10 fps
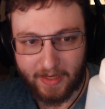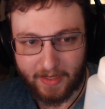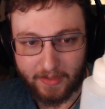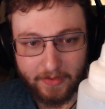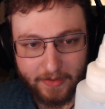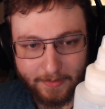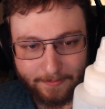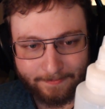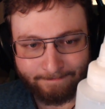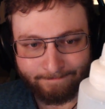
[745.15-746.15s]
And
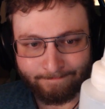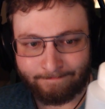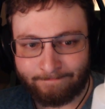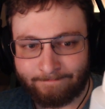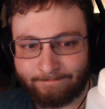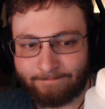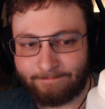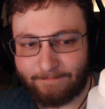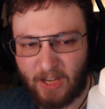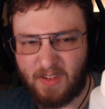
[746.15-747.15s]

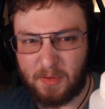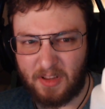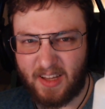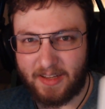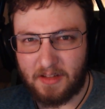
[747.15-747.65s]
I vape a lot.